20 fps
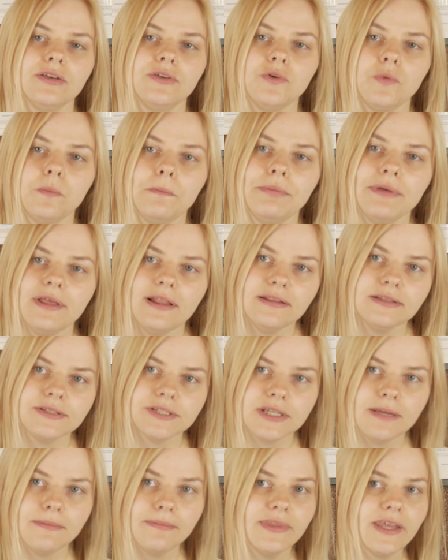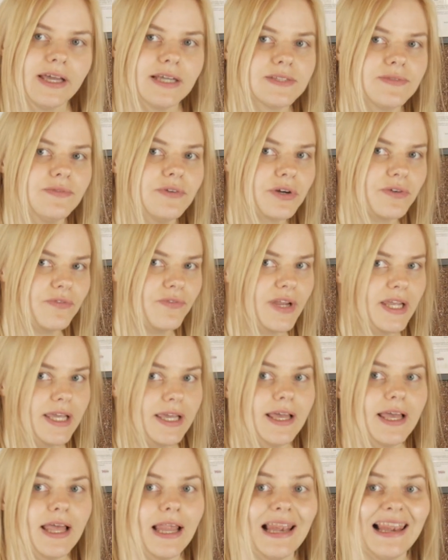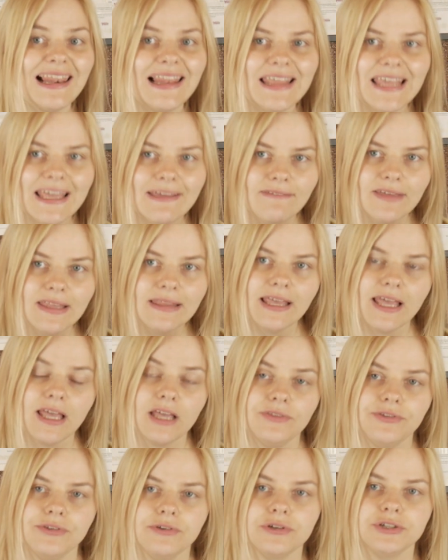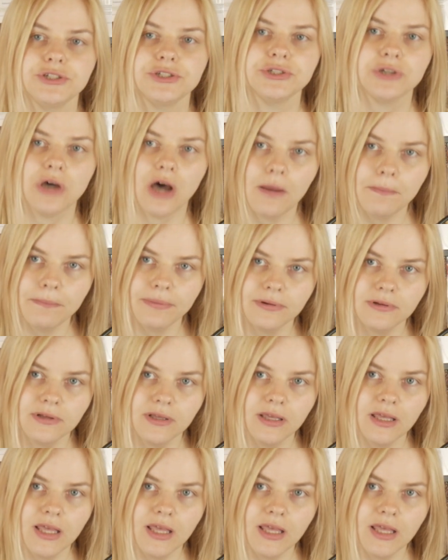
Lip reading: You build some decks for free, leave it at your shop,